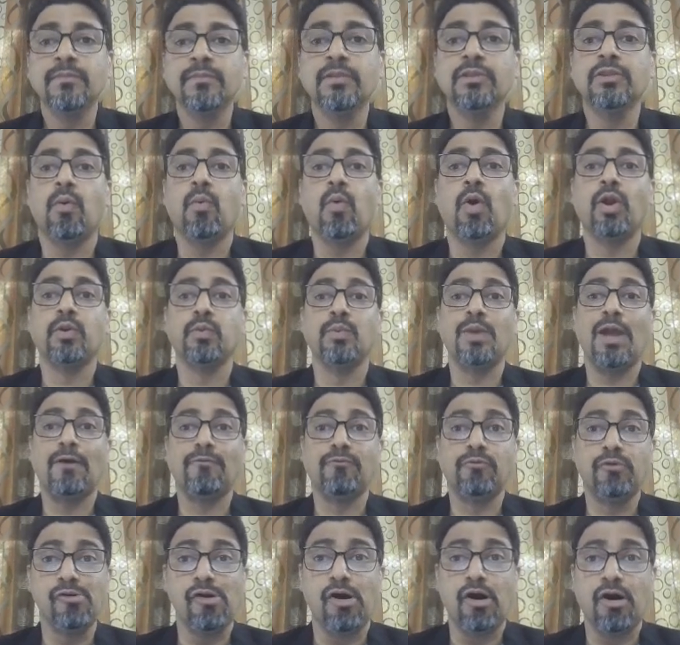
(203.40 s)
Now what we
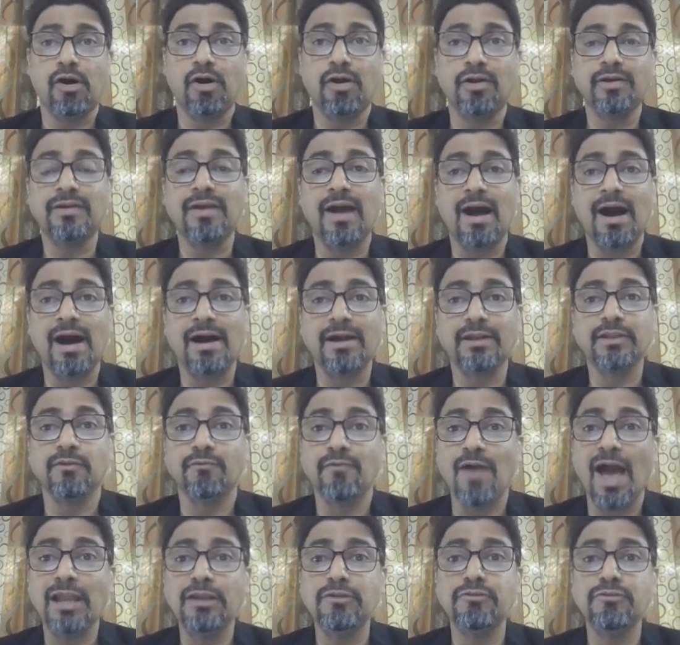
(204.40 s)
have got are the
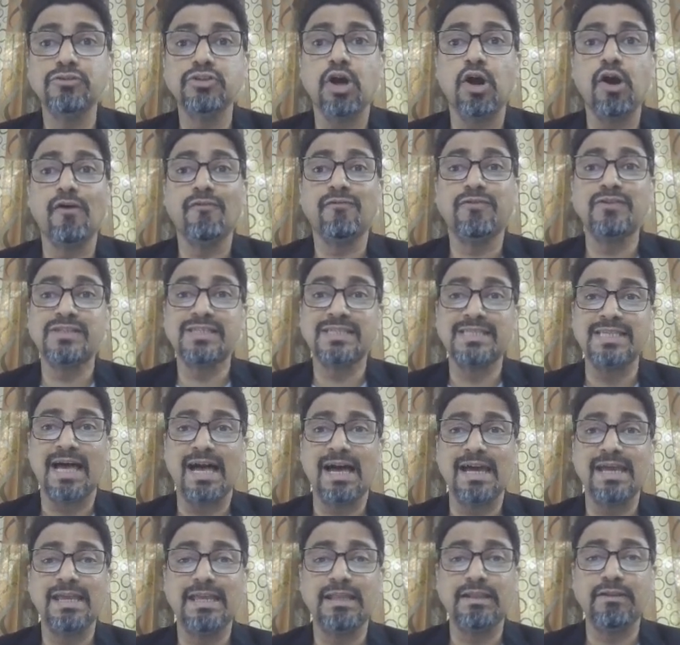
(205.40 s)
values of
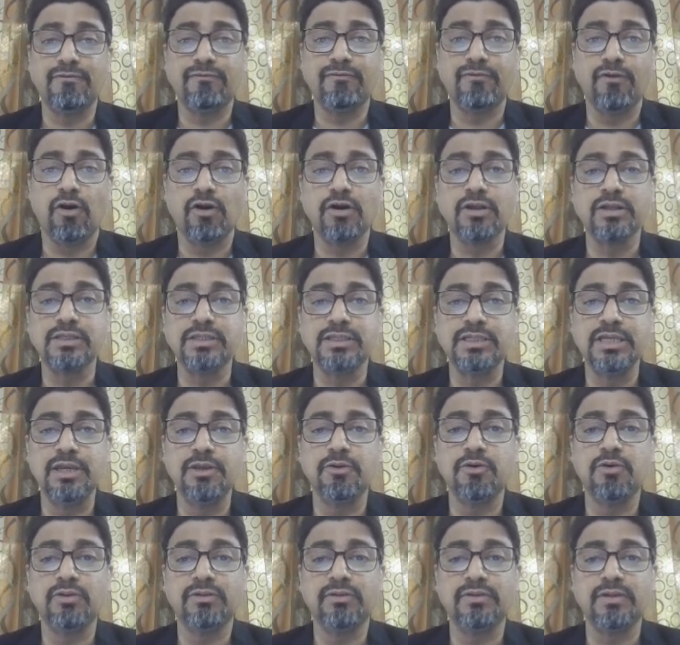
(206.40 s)
sine for
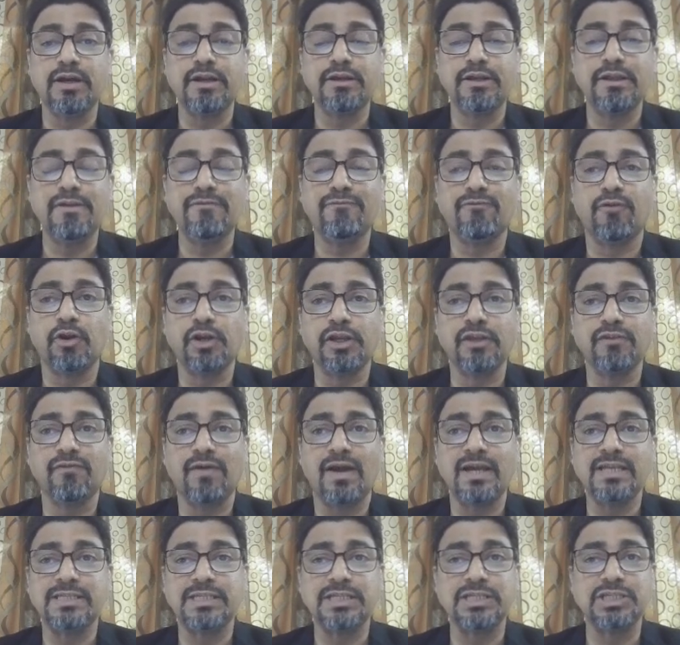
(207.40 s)
0, 30,
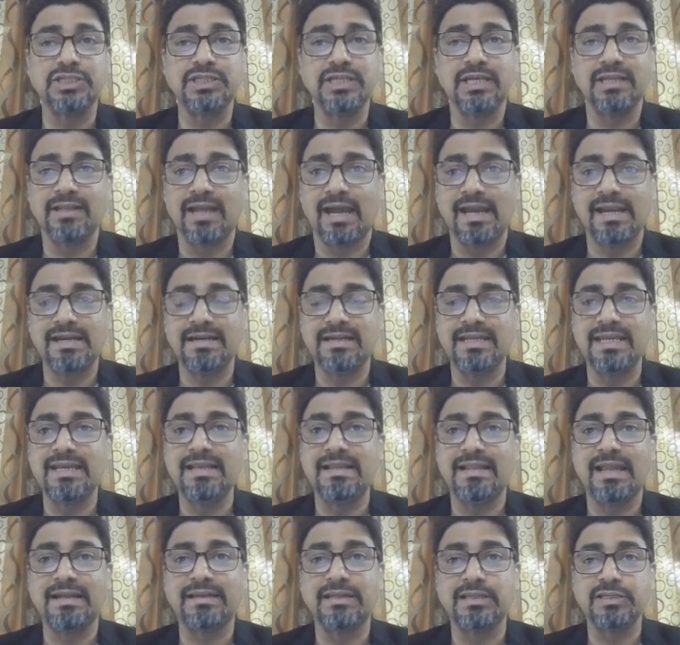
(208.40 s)
45, 60, 90.
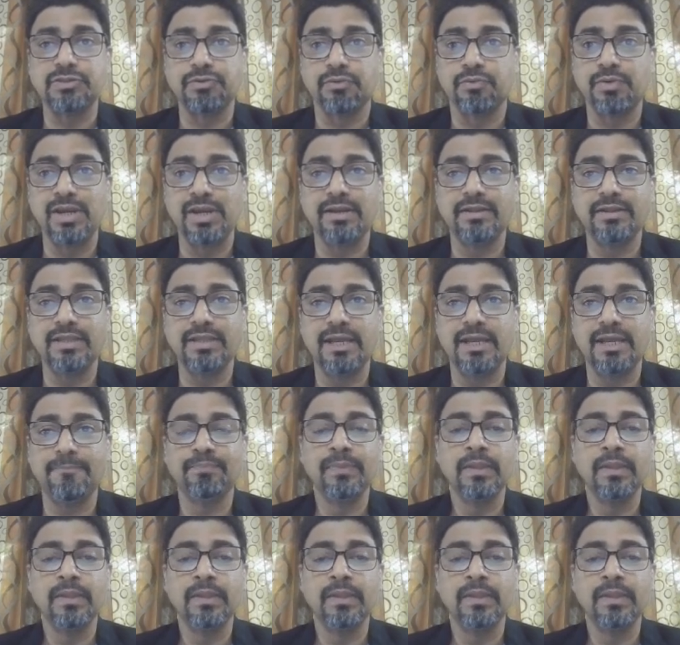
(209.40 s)
Let us read them.